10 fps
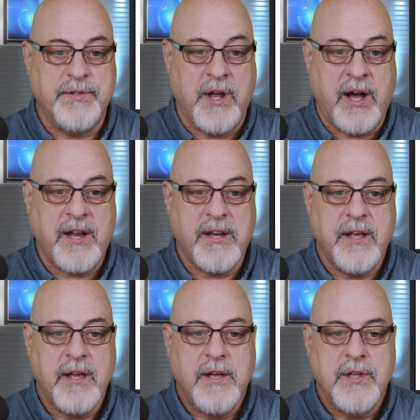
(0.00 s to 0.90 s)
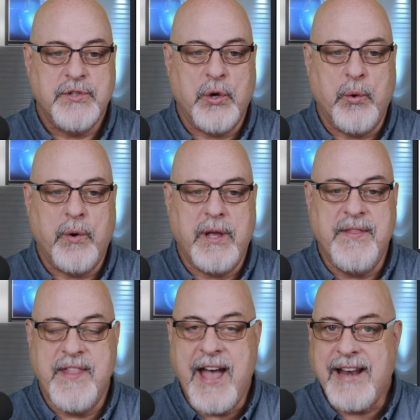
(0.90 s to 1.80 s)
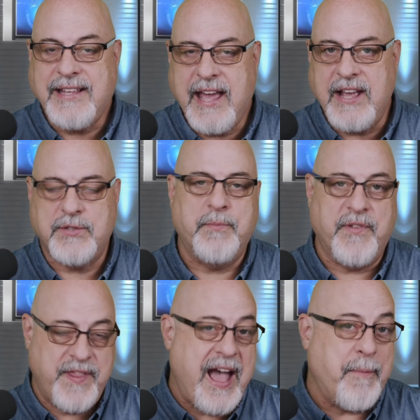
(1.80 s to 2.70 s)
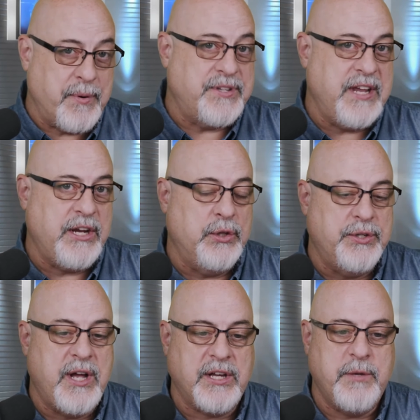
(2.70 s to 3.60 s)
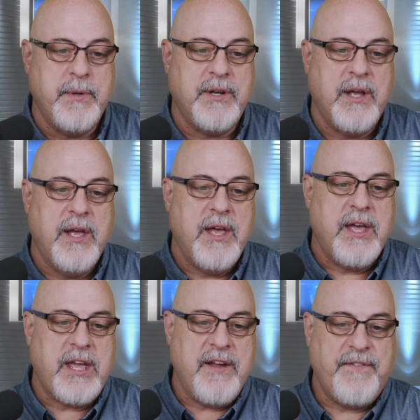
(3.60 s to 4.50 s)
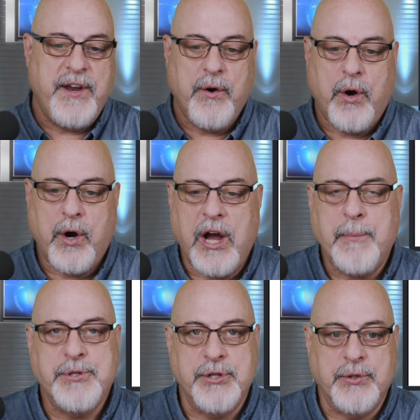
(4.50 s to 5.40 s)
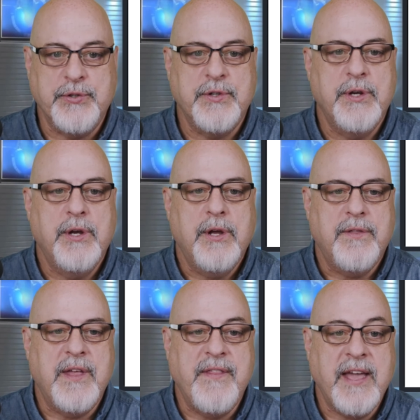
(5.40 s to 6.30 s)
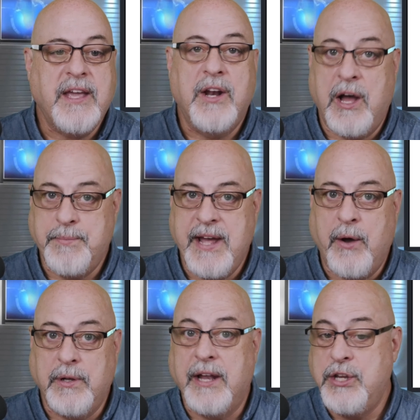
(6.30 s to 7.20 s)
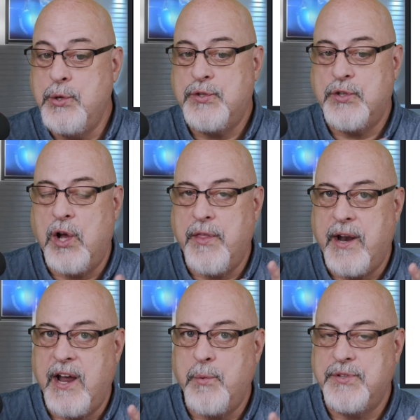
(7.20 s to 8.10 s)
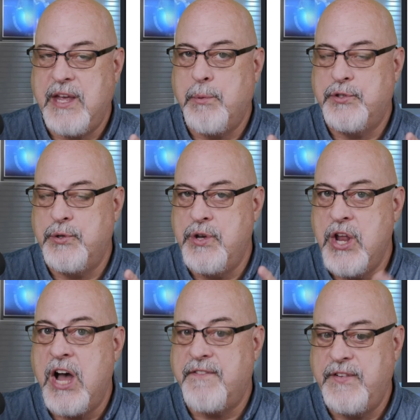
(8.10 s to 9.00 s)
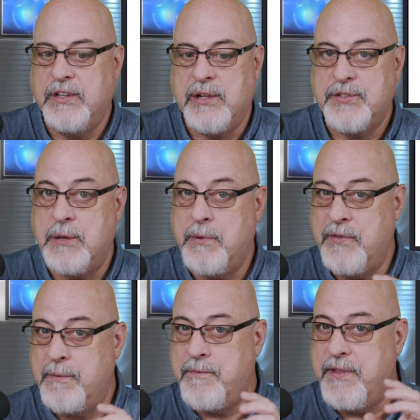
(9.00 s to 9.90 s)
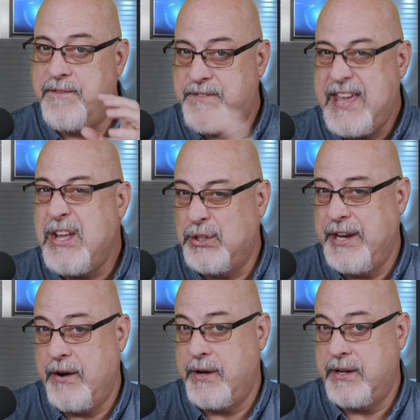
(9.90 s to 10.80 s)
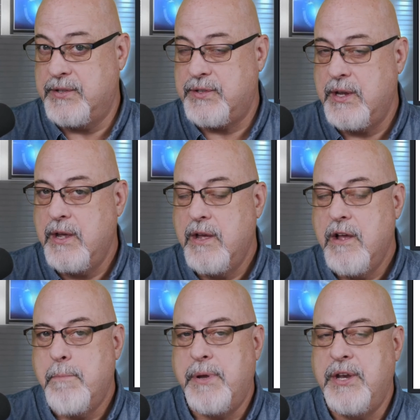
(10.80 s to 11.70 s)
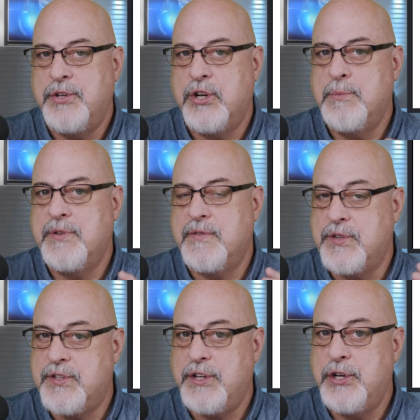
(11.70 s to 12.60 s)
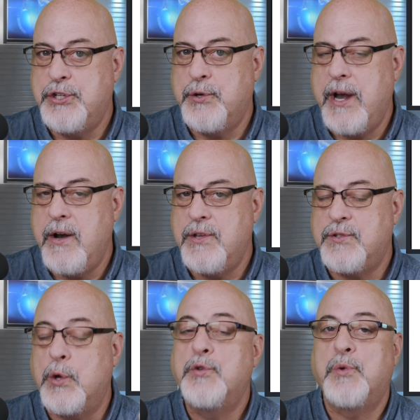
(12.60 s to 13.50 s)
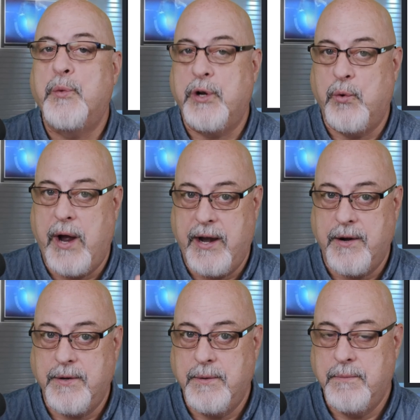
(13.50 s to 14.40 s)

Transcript: not. So in that case, for that particular document, if there are optionals, then they can opt out. And you saw that I was able to not fill out some of the field areas. But in terms of the signature areas, those were required.